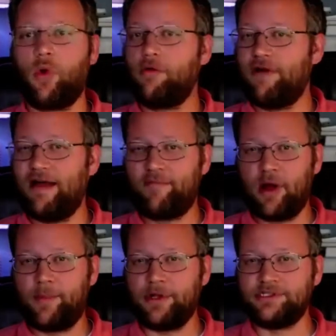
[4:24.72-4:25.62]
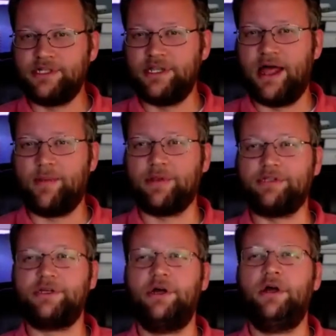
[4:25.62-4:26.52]
four or five properties in
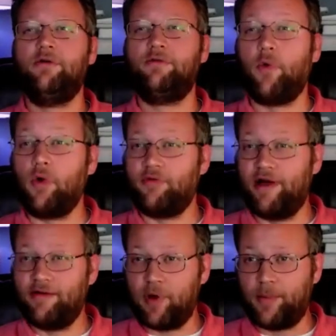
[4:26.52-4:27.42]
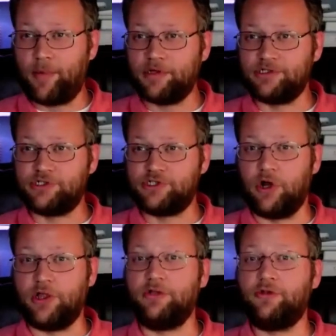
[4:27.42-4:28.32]
Indianapolis, four or five properties
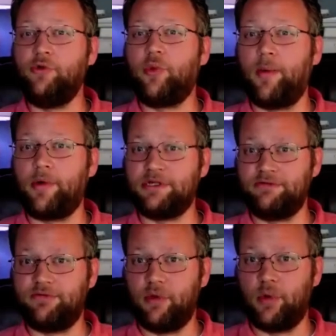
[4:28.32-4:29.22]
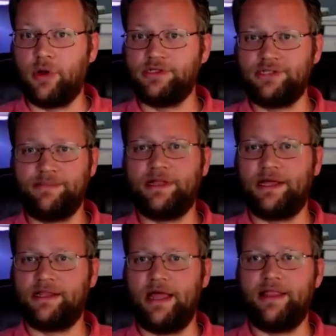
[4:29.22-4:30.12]
in Charlotte, two properties in Florida,
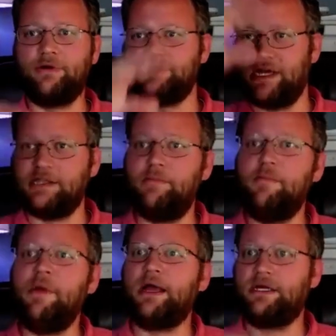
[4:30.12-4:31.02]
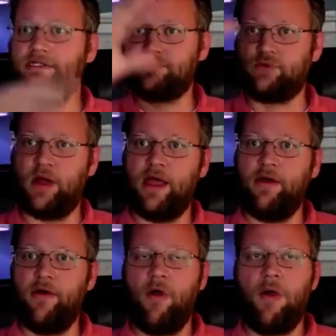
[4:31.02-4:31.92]
something like that. That was like the mix,
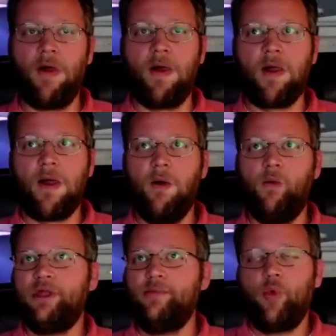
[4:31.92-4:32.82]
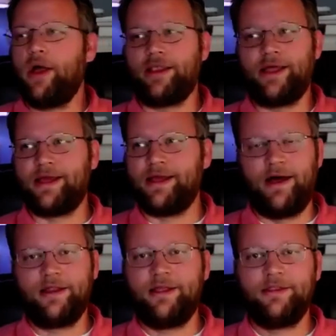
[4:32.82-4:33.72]
right? Number one,
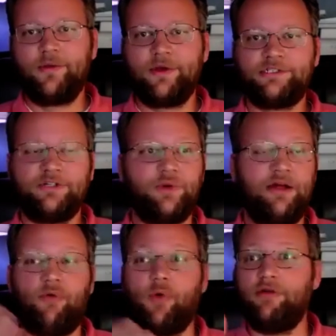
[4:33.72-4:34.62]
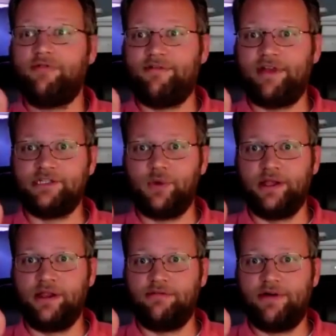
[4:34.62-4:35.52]
like on a 1031 exchange, we got 45
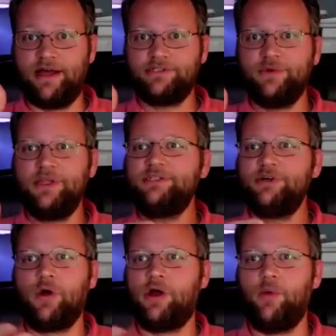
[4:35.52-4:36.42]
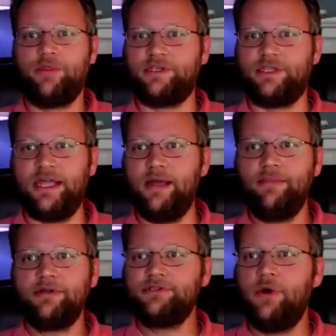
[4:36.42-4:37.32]
days to identify. So unless you're working with a
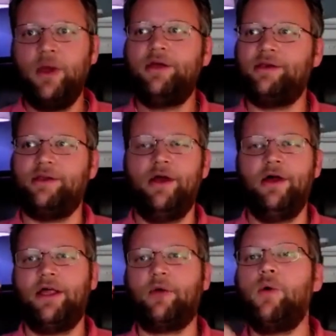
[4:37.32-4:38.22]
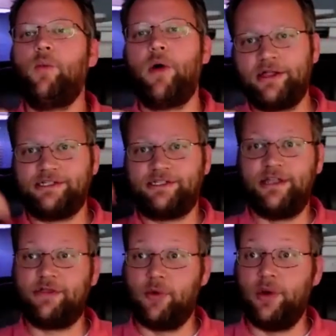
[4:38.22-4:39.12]
team, there's no way you can, like what I call it
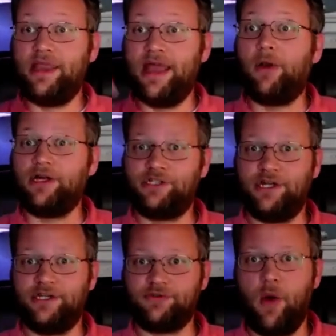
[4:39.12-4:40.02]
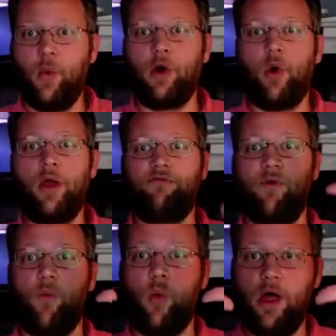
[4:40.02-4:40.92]
as a 1031 down exchange, right? We're
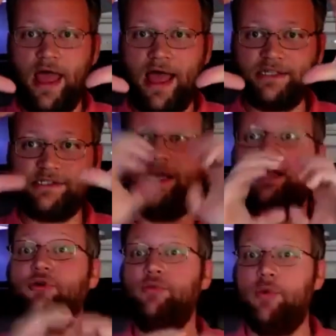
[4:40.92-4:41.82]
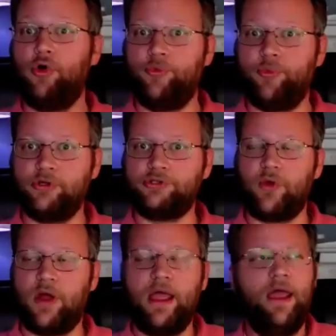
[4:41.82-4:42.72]
going from one asset into
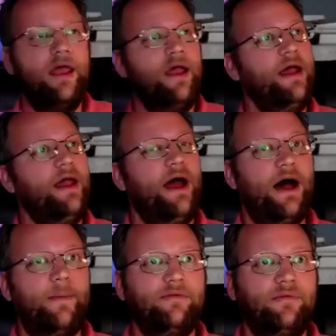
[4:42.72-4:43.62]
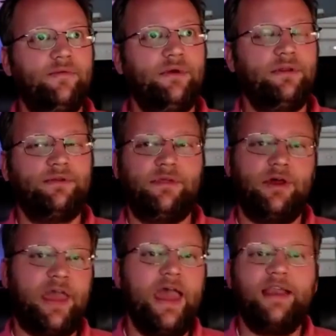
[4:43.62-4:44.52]
multiples, right? And
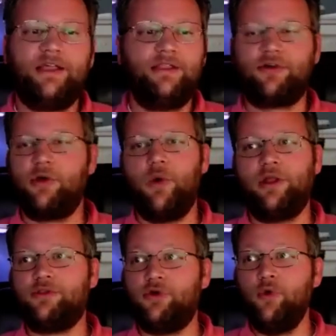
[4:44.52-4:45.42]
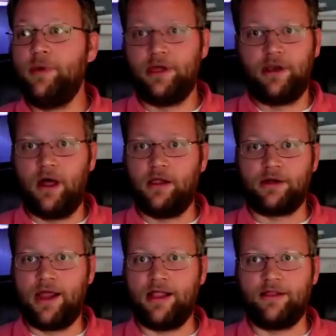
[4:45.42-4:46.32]
You can't 1031 a $2
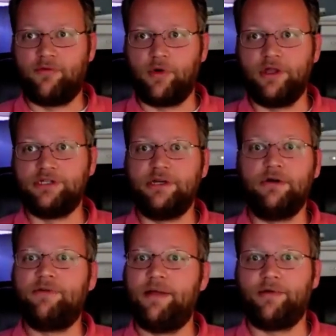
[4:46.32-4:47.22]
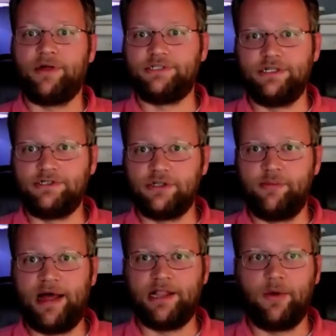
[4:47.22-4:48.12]
million California single family
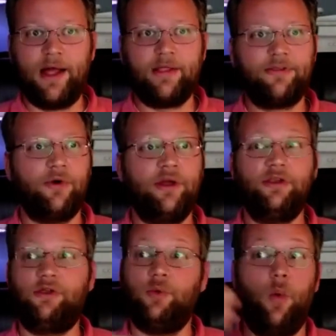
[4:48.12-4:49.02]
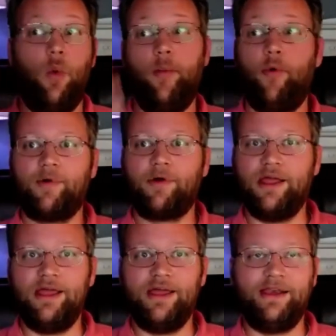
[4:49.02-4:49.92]
residential in Palo Alto into a
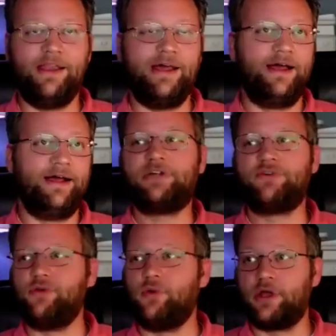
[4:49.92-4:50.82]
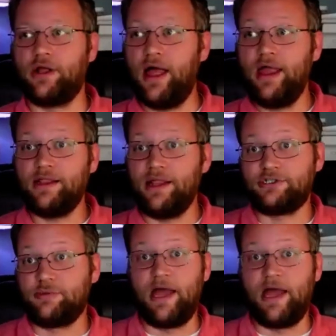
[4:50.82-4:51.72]
property in Asheville, North
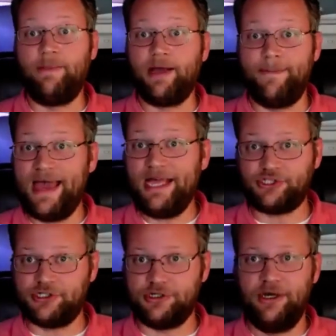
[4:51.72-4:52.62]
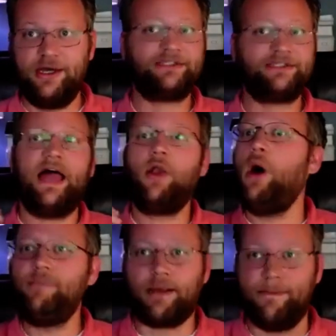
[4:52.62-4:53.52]
Carolina, unless you're buying a McMansion. I
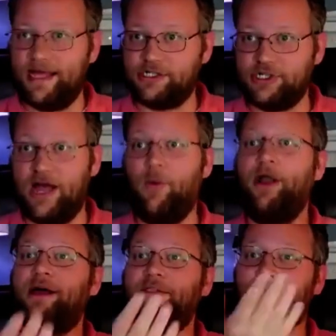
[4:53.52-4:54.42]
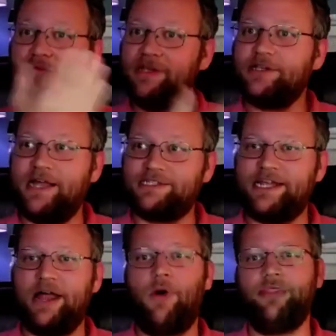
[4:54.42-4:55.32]
don't want a McMansion. I want a
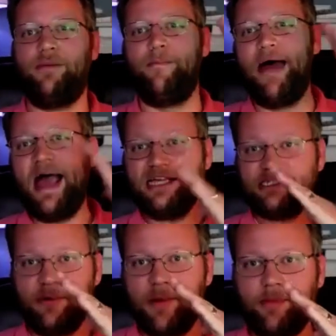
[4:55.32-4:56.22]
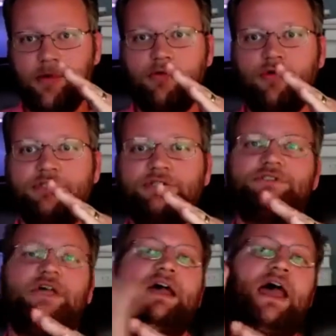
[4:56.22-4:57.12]
rental asset. I want the maximum number of
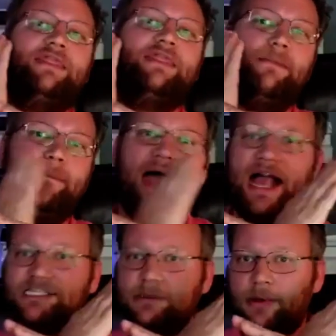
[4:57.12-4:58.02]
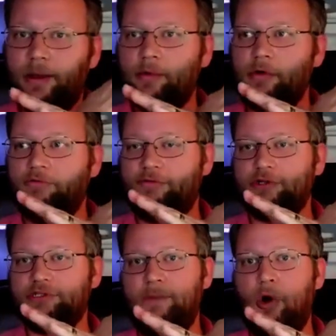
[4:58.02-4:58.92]
renters and the maximum number
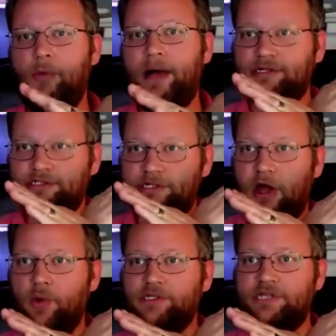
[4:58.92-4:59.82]
of first-time home buyers to